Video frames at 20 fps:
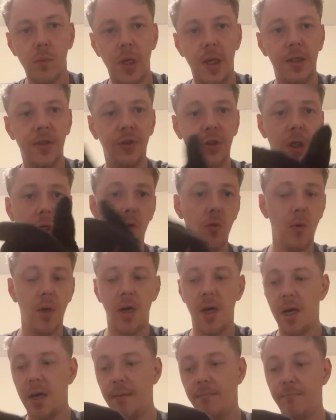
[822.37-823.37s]

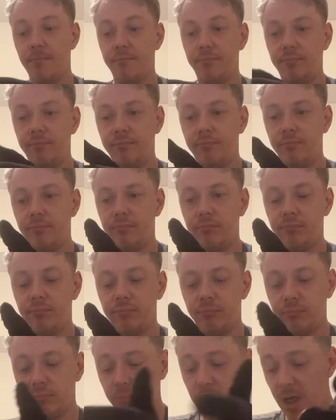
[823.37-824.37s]
So,
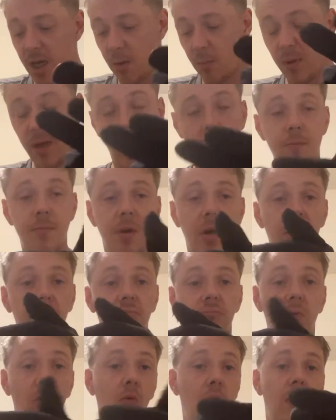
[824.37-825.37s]
yeah, we hope you're
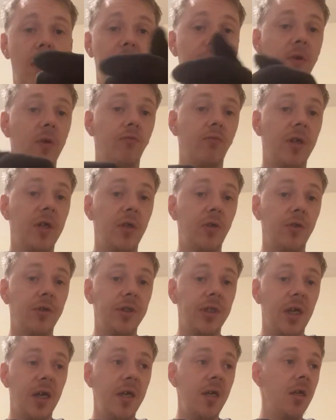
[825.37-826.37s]
all having a really good
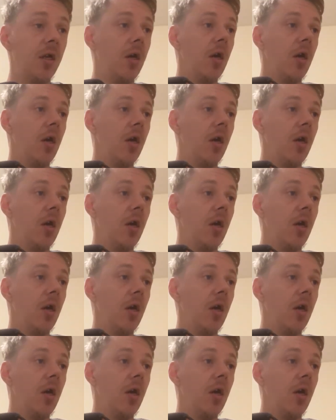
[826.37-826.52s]
day.